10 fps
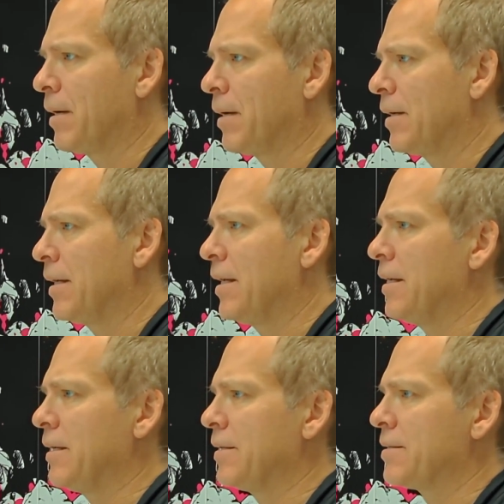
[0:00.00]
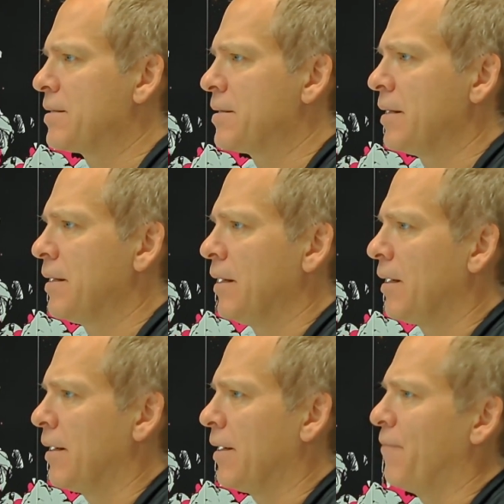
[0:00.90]
He is,
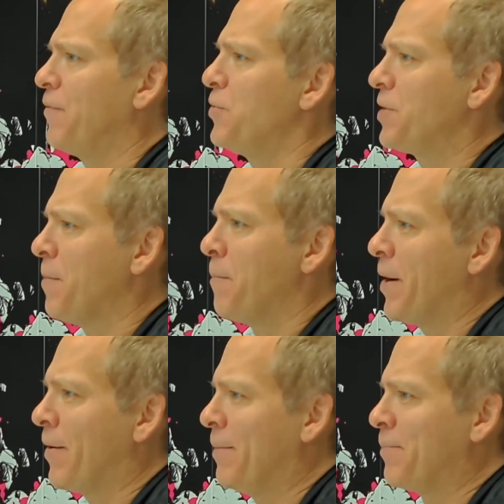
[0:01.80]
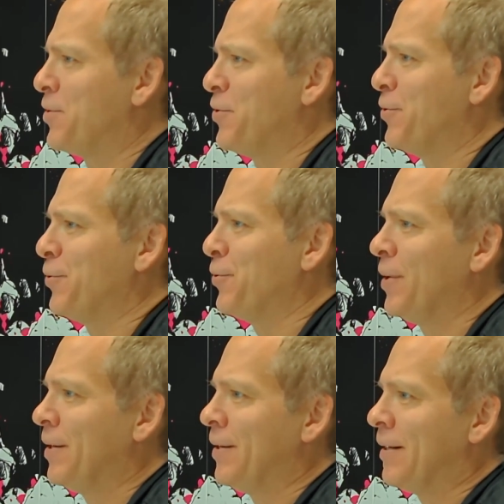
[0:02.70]
if you compare him to
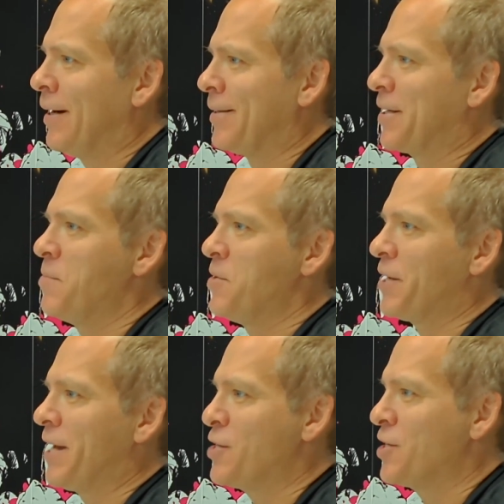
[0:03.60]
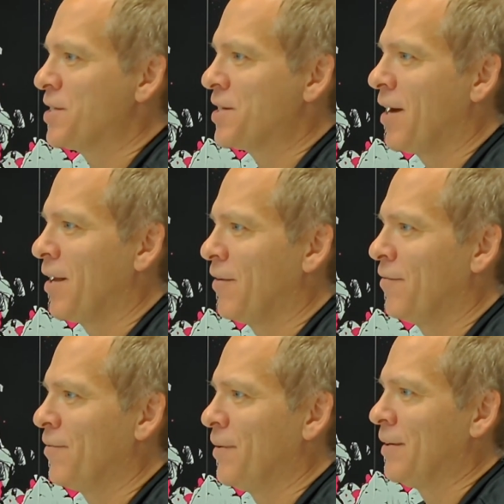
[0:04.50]
the communication style
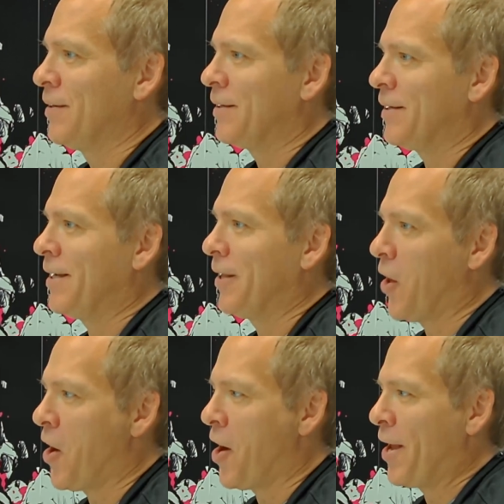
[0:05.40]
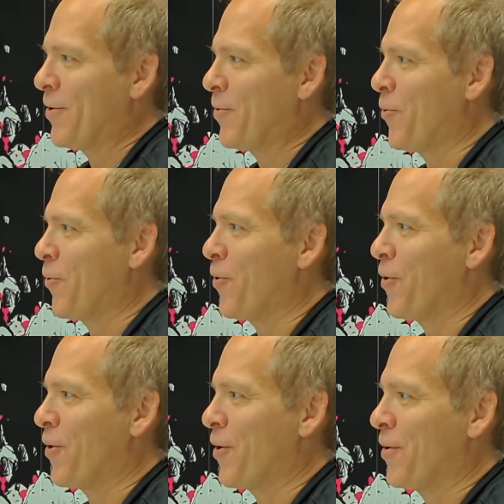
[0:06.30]
of Elon
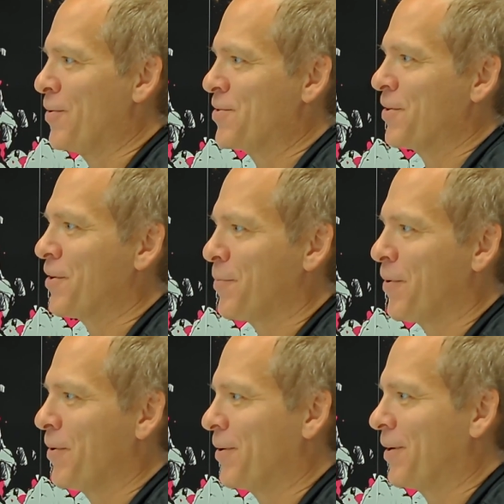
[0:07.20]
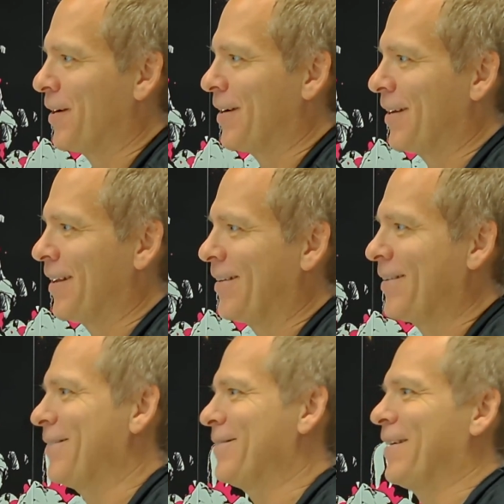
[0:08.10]
or Zuckerberg,
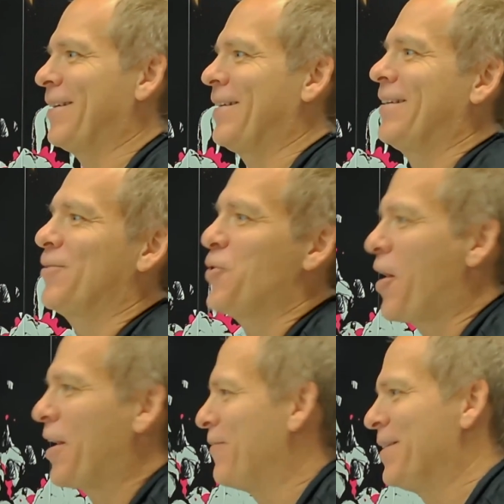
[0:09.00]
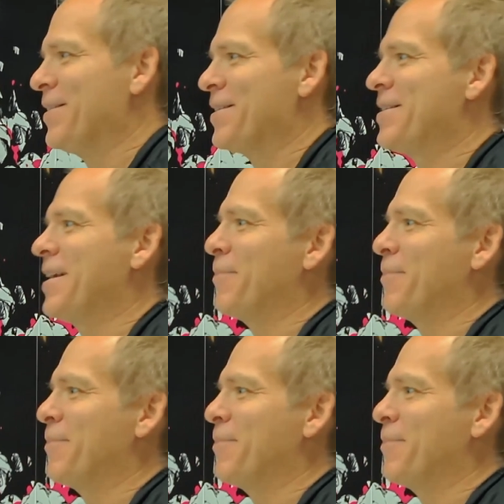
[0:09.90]
like they're not even in the same